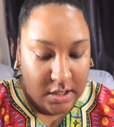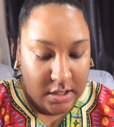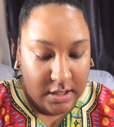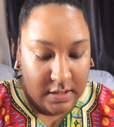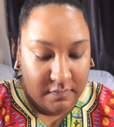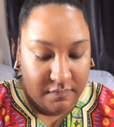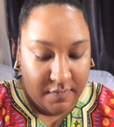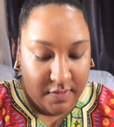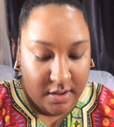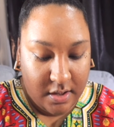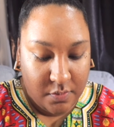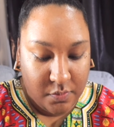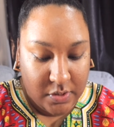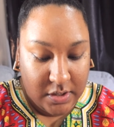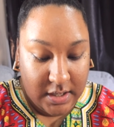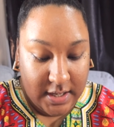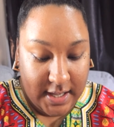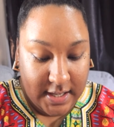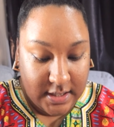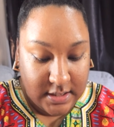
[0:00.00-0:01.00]
if I would
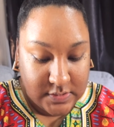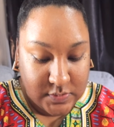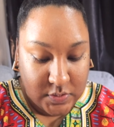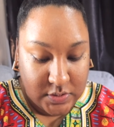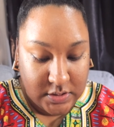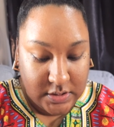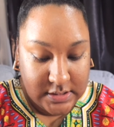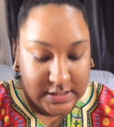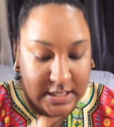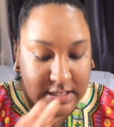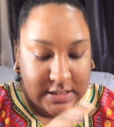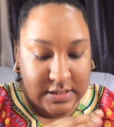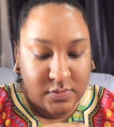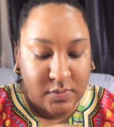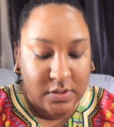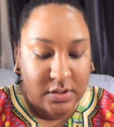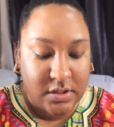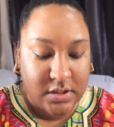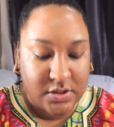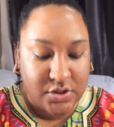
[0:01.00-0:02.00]
like it or not, and this
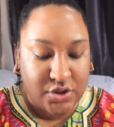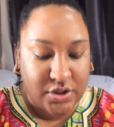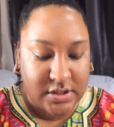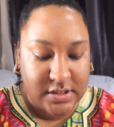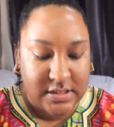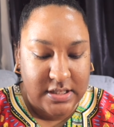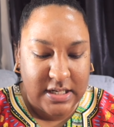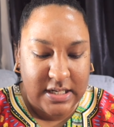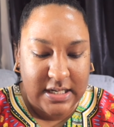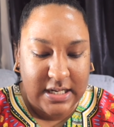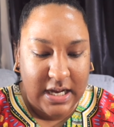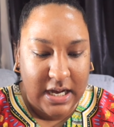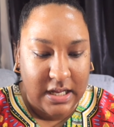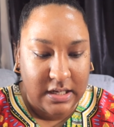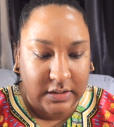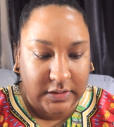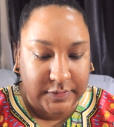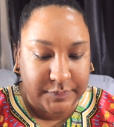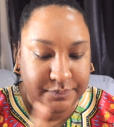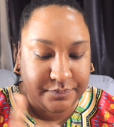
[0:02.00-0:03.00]
one looks just like the
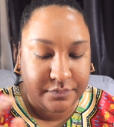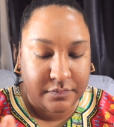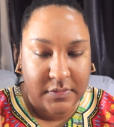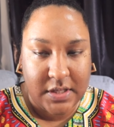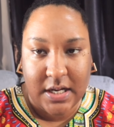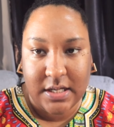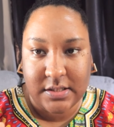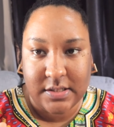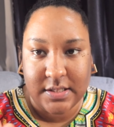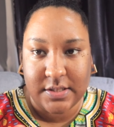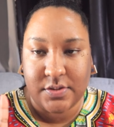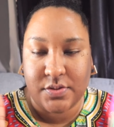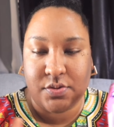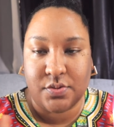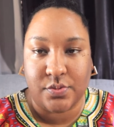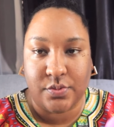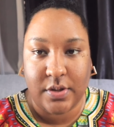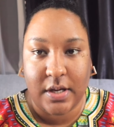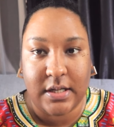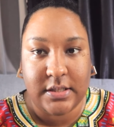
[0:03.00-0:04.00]
color, I think.
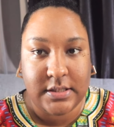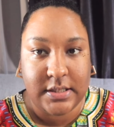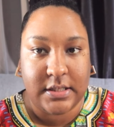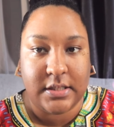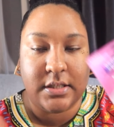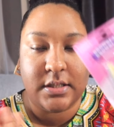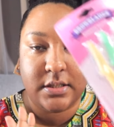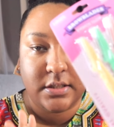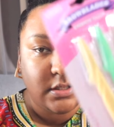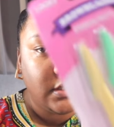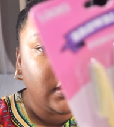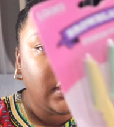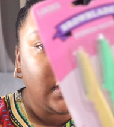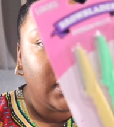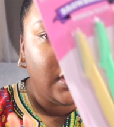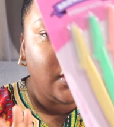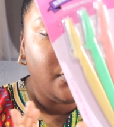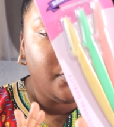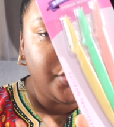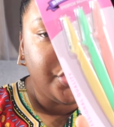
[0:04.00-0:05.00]
So I think
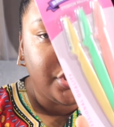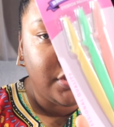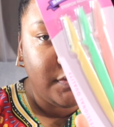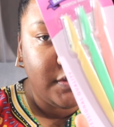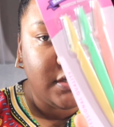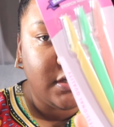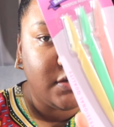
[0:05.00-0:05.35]
we should be